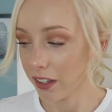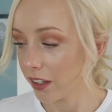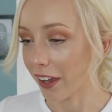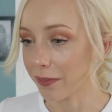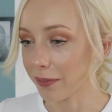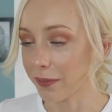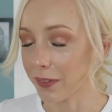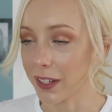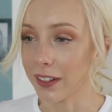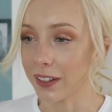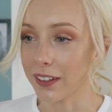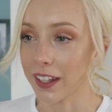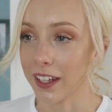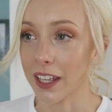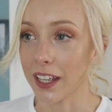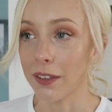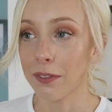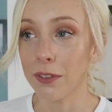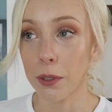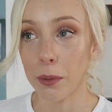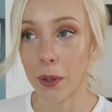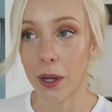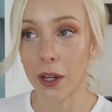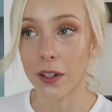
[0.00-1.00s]
I feel like
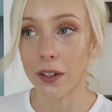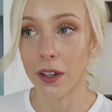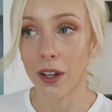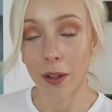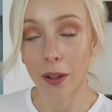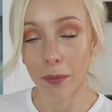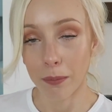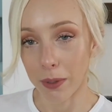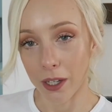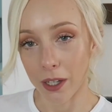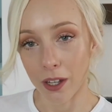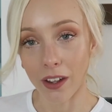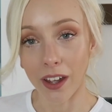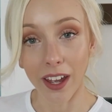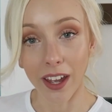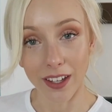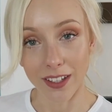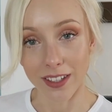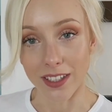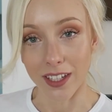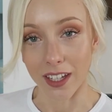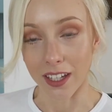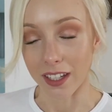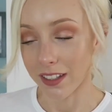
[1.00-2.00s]
if you had bigger
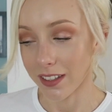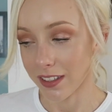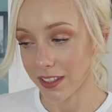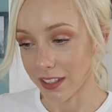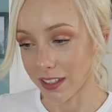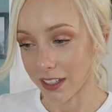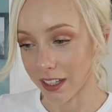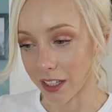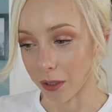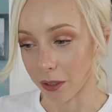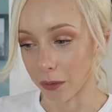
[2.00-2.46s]
assets,